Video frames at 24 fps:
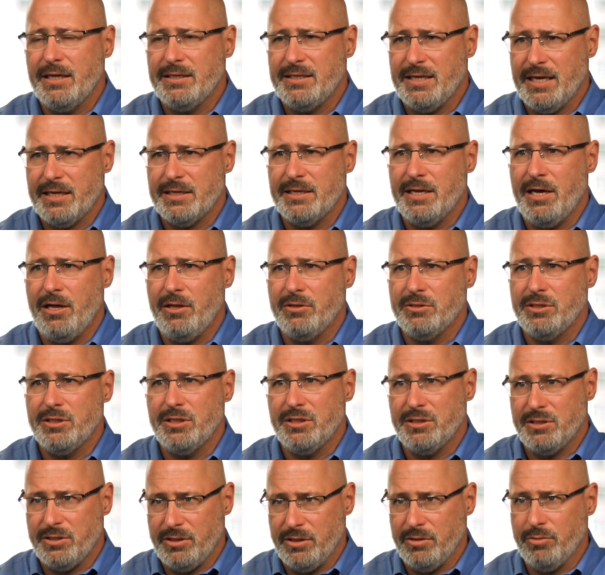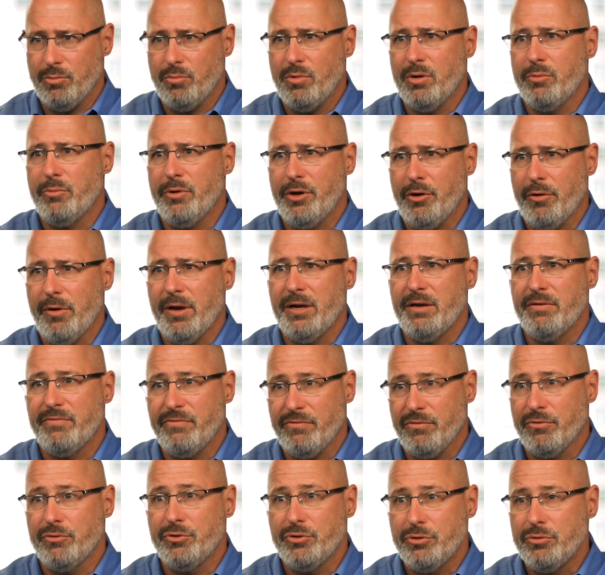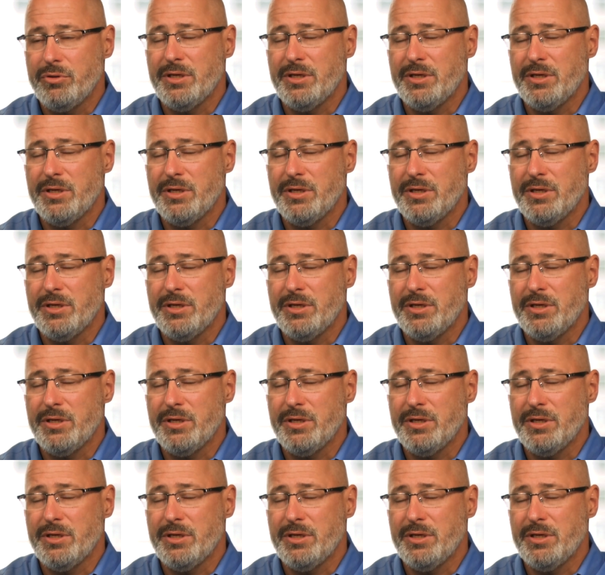technologies to what we created for new